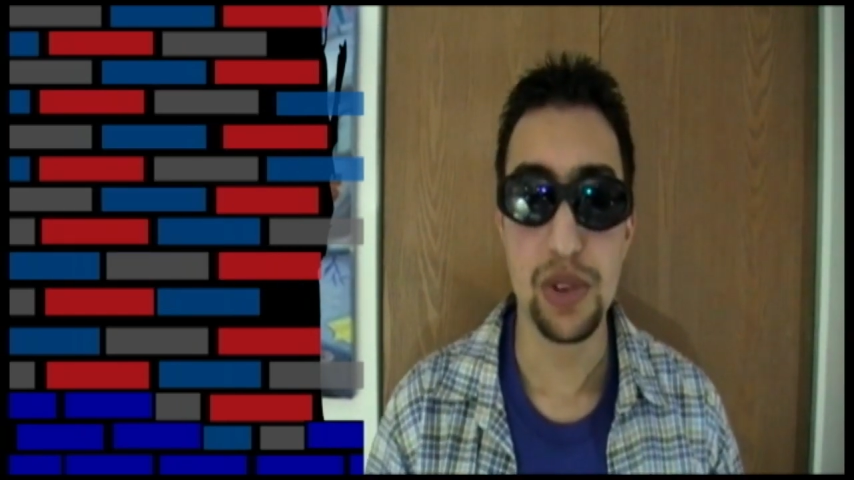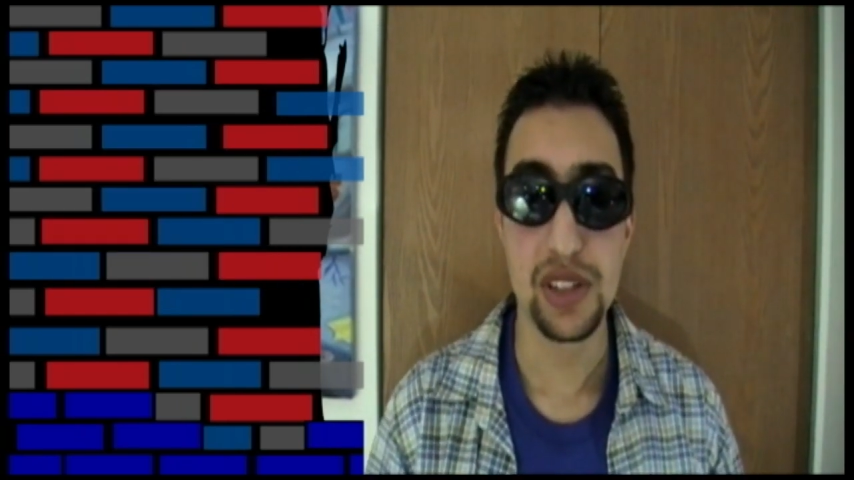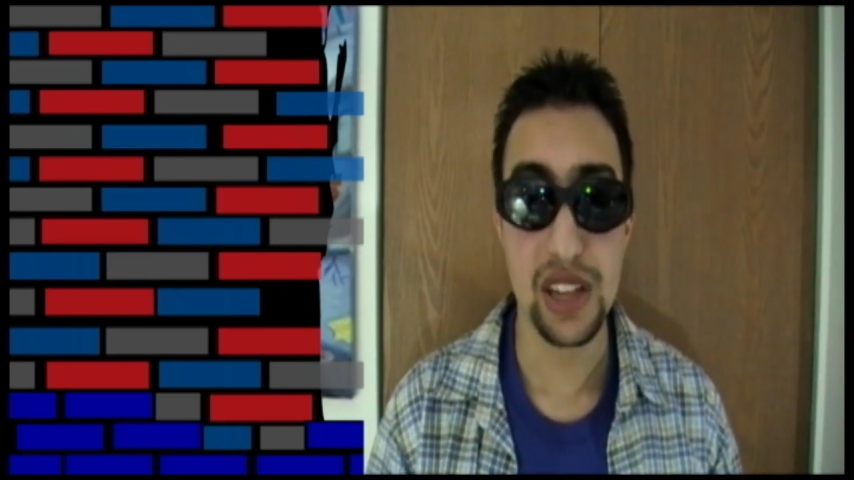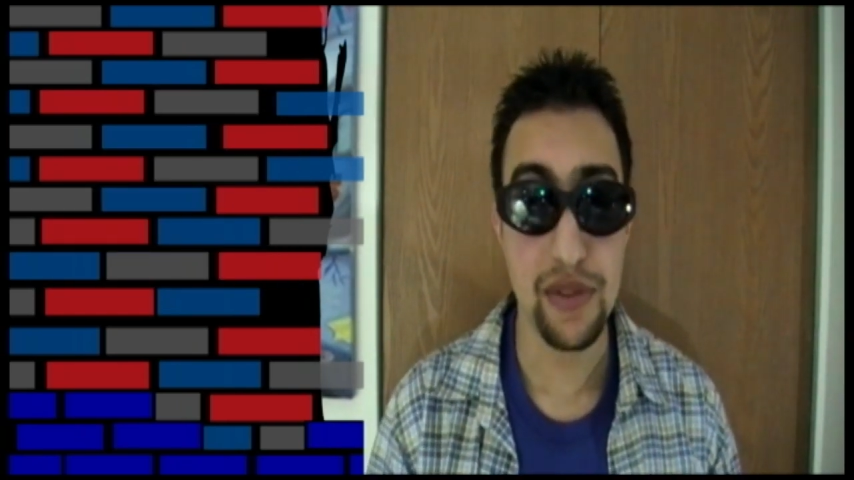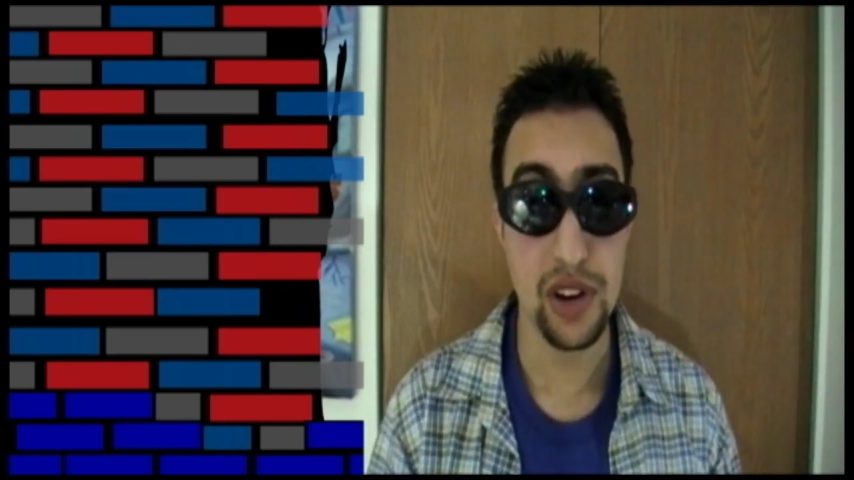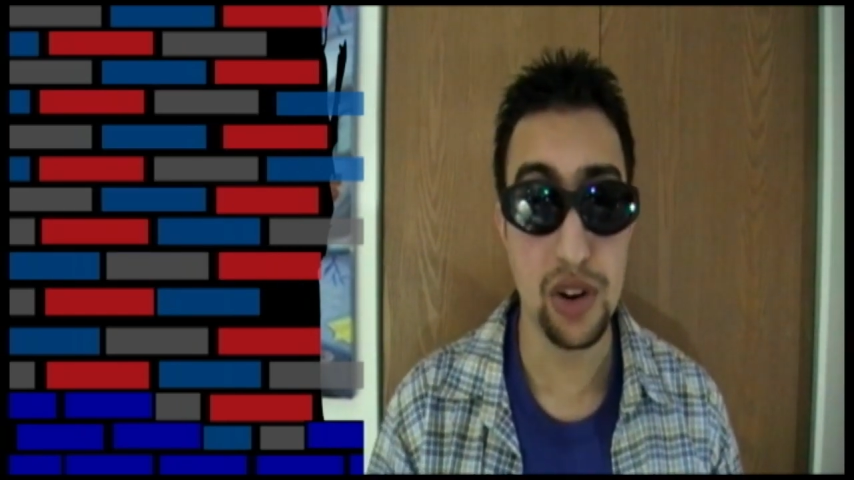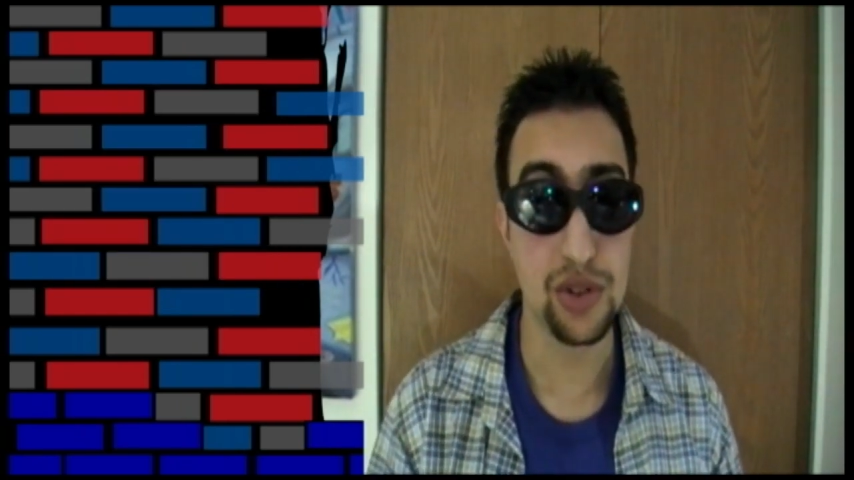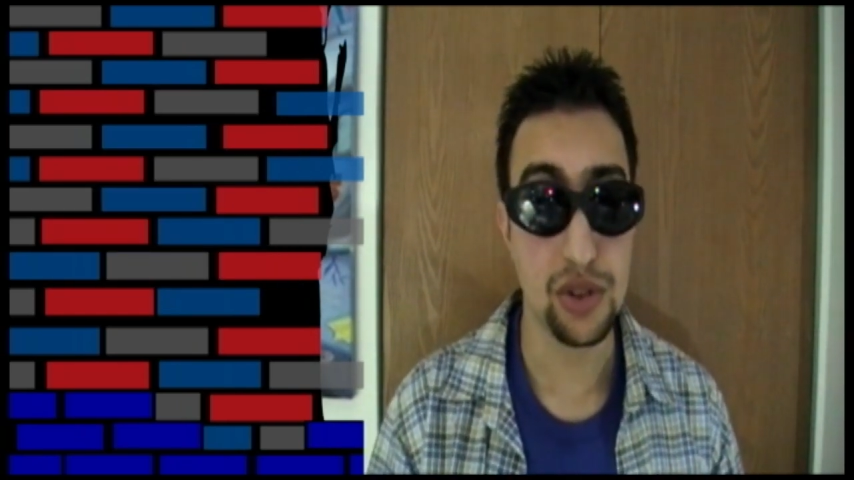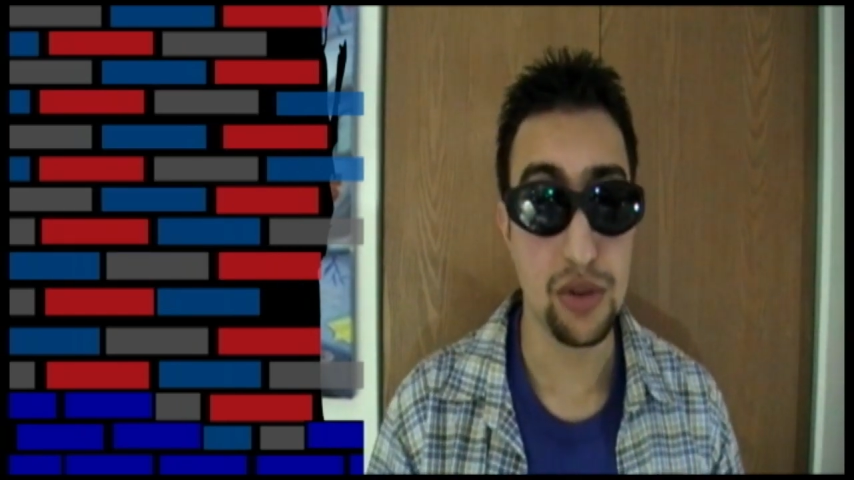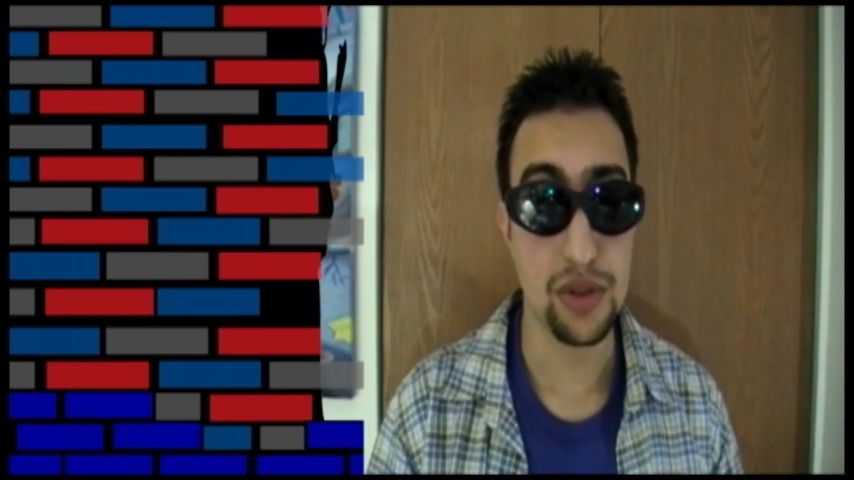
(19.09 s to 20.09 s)
was seven
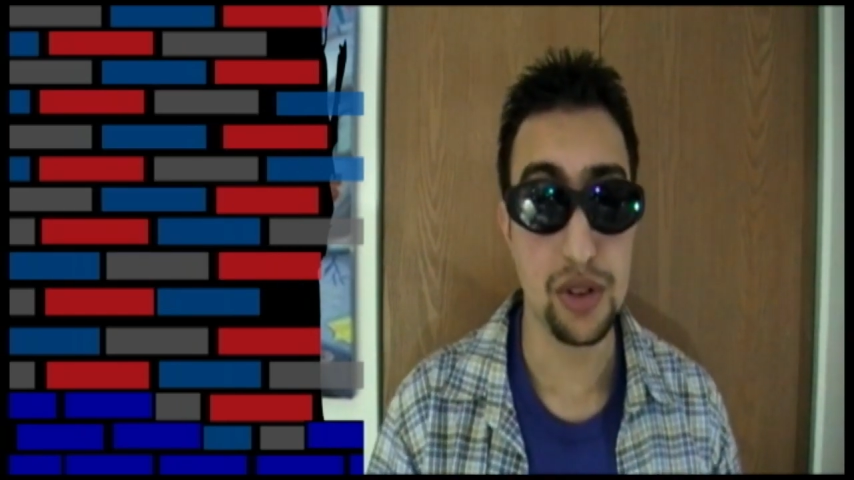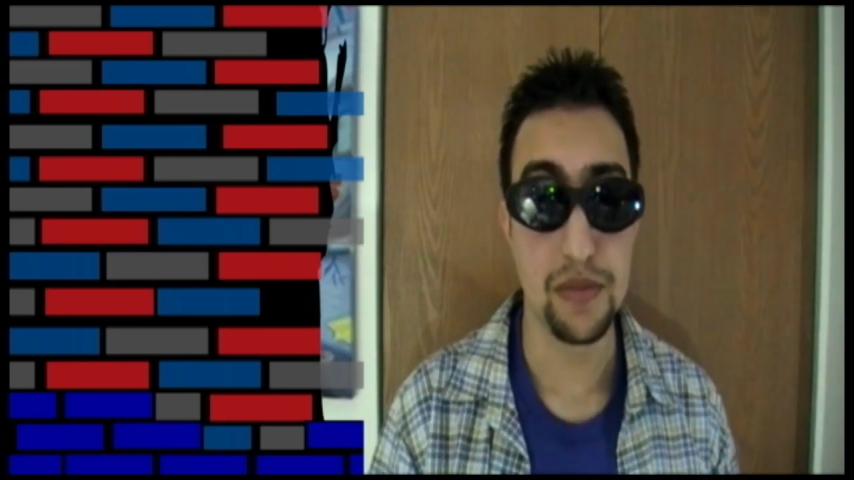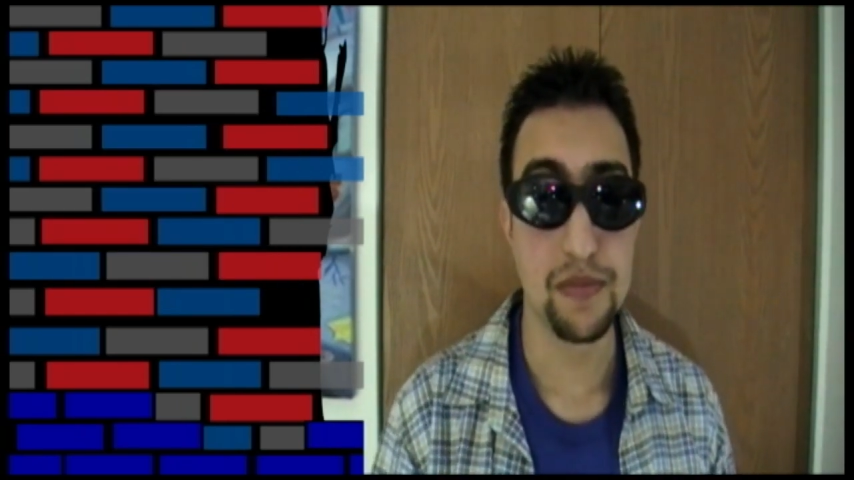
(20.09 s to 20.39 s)
years old,